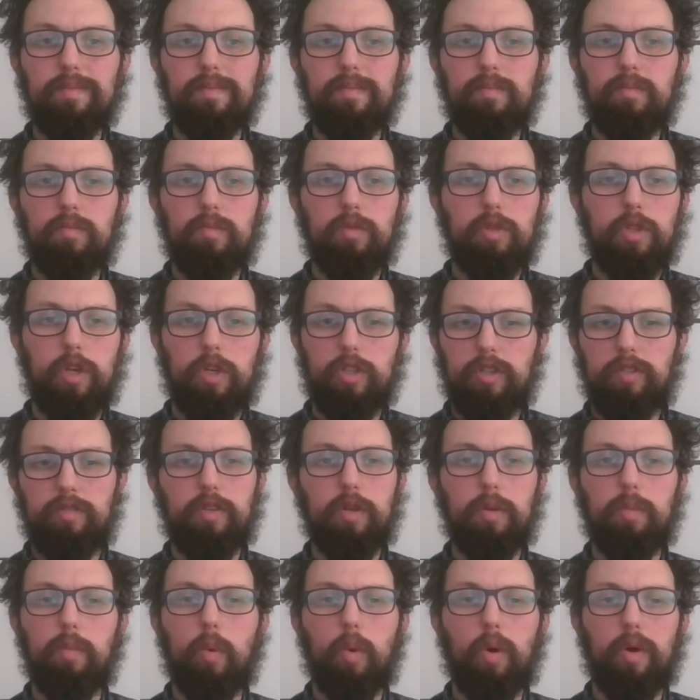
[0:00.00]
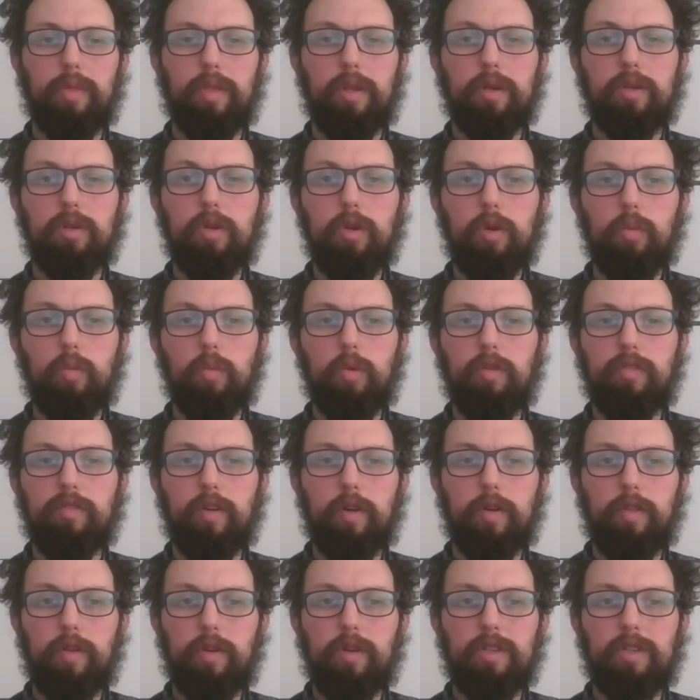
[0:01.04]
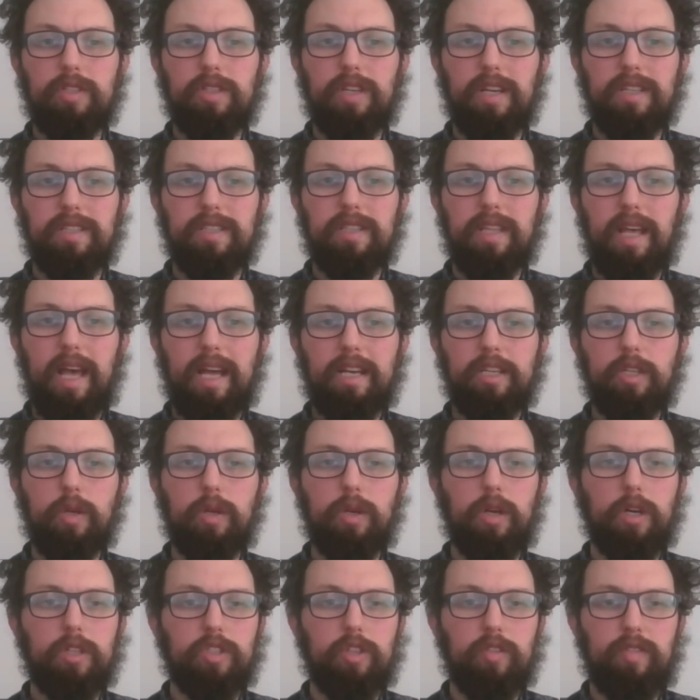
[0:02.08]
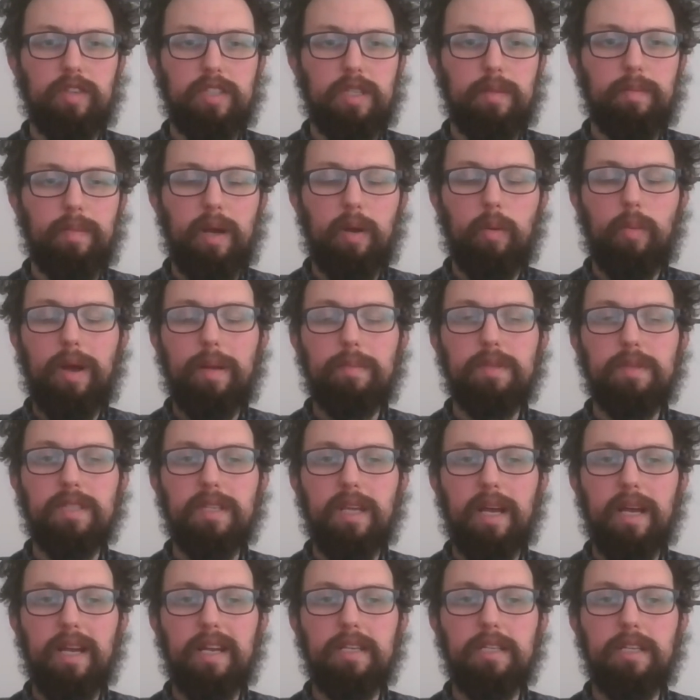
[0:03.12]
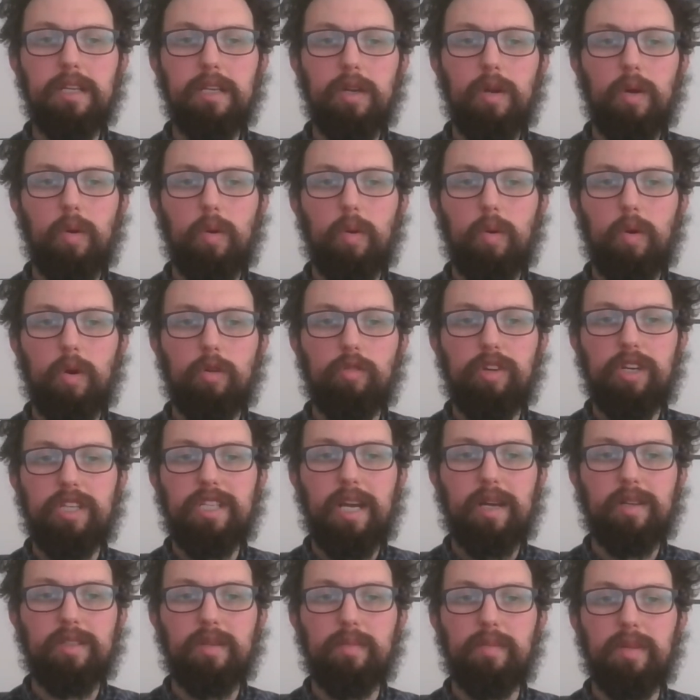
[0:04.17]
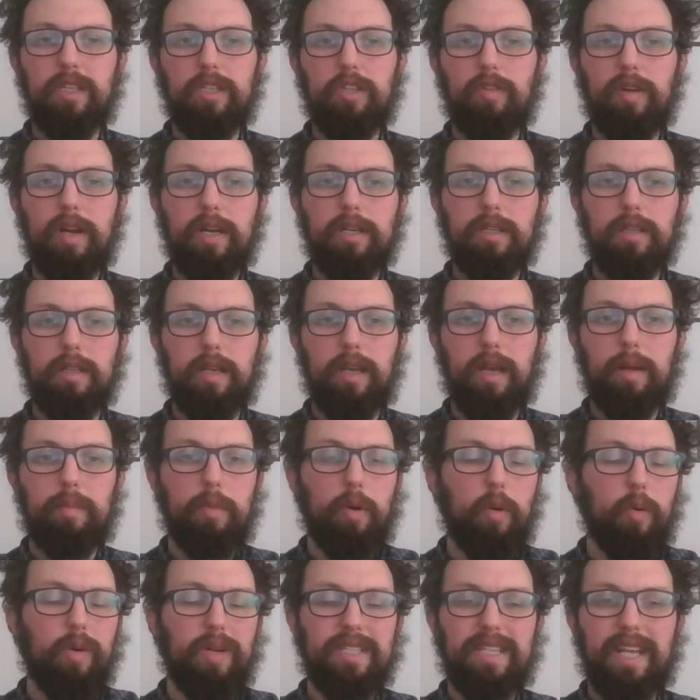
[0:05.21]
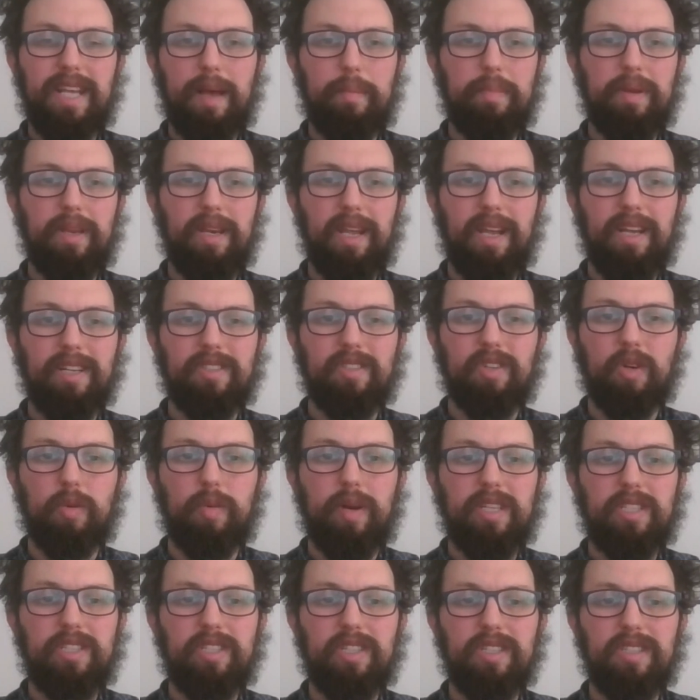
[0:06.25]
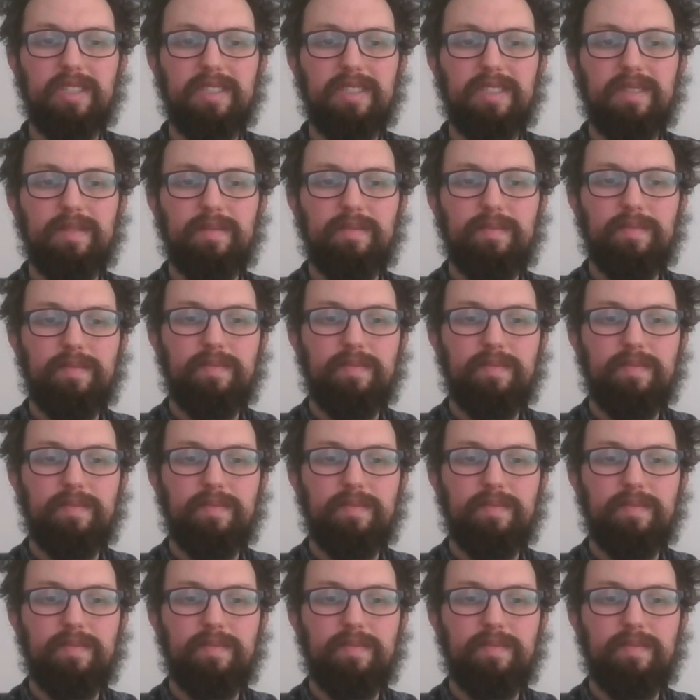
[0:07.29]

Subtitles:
there's a few more that will further discuss that. You can also visit my website or reach out to me directly. I'm always happy to answer questions.